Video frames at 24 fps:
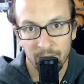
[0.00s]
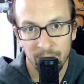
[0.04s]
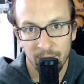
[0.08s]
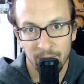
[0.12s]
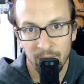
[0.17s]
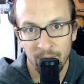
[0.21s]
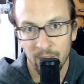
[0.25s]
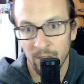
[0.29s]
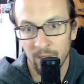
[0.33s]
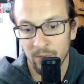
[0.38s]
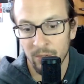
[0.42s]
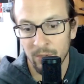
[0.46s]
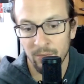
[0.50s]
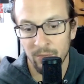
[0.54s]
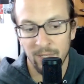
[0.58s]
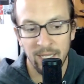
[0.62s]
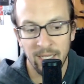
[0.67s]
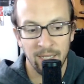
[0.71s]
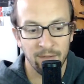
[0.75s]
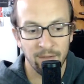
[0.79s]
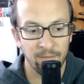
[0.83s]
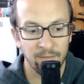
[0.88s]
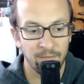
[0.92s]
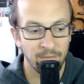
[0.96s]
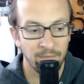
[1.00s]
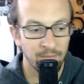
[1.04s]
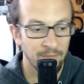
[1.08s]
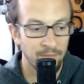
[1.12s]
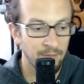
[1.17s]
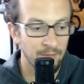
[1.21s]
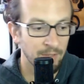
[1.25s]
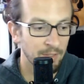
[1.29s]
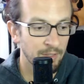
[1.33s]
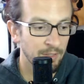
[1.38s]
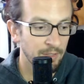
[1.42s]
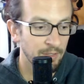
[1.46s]
You know, you have,
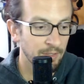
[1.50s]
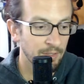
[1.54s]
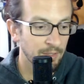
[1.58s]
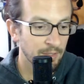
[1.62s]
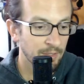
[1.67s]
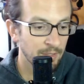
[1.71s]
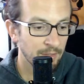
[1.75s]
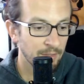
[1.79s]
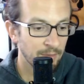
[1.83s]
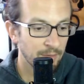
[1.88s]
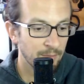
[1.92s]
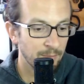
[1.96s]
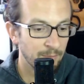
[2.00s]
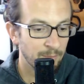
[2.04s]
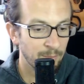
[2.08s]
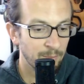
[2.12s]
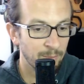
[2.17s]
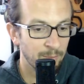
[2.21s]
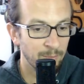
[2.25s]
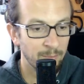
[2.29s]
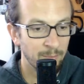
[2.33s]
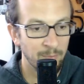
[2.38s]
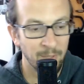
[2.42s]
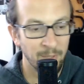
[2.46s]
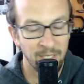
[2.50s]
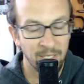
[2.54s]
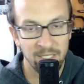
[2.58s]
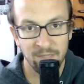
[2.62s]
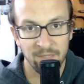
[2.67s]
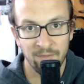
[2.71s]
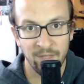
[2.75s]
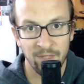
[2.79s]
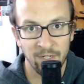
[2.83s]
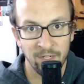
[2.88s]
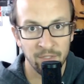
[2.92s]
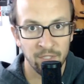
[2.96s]
because
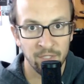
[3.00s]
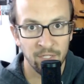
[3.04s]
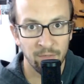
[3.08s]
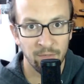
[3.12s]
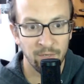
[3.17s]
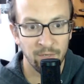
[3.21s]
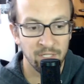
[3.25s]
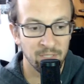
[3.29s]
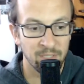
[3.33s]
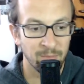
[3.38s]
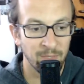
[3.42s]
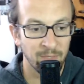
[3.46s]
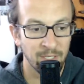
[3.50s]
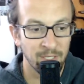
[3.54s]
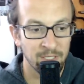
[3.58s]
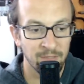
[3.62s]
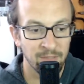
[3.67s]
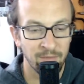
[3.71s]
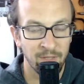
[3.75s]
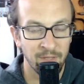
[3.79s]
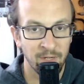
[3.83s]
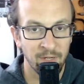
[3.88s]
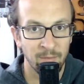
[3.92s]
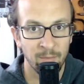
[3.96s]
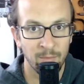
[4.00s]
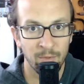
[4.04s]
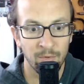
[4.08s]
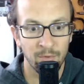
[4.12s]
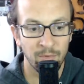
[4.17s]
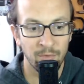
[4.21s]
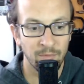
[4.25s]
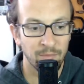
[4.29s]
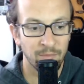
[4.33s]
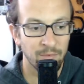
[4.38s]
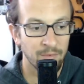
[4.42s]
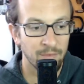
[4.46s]
of their generation, because of their
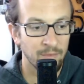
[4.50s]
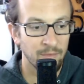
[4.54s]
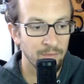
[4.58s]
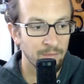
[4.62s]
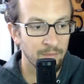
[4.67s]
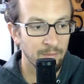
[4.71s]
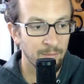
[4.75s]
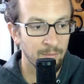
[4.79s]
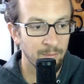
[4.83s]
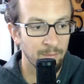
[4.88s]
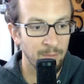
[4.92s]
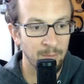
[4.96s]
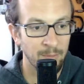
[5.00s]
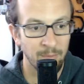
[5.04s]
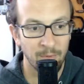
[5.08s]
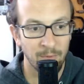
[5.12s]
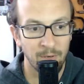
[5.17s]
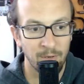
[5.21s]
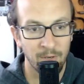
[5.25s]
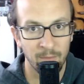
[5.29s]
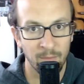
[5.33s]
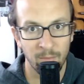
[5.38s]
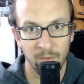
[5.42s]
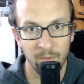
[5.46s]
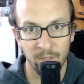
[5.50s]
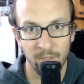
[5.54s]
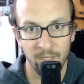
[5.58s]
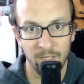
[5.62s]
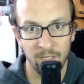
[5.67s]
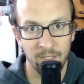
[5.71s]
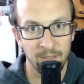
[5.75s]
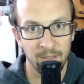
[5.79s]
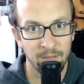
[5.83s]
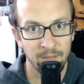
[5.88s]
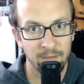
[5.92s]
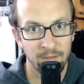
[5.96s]
move, people
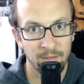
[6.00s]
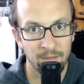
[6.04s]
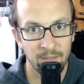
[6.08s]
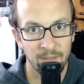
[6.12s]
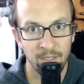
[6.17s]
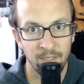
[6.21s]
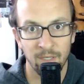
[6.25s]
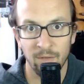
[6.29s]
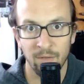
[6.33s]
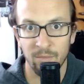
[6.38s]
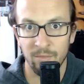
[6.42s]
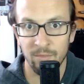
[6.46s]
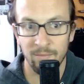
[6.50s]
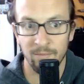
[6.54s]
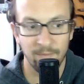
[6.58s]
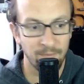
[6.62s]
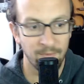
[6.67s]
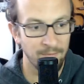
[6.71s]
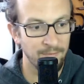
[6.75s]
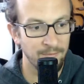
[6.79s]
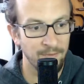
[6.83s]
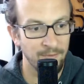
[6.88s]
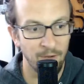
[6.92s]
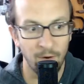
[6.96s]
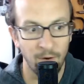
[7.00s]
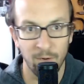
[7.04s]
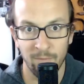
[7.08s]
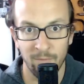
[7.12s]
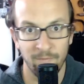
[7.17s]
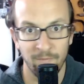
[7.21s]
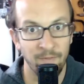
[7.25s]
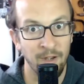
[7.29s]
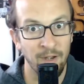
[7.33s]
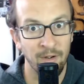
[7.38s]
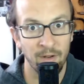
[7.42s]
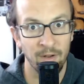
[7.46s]
hardworking, you know,
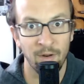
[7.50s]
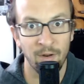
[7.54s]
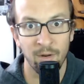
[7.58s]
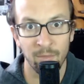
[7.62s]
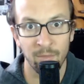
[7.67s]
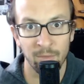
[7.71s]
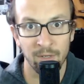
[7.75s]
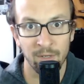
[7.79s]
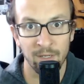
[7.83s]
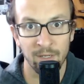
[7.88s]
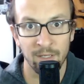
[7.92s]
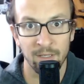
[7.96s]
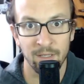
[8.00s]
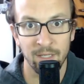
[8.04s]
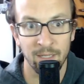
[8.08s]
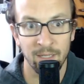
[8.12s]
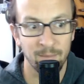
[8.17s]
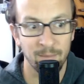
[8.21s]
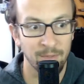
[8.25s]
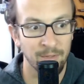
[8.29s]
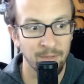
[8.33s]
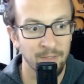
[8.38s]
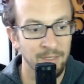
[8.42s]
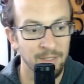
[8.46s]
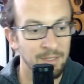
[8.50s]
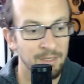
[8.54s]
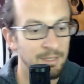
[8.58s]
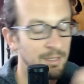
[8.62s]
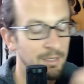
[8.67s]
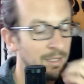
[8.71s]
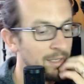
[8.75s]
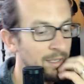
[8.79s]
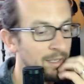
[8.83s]
very hardworking immigrants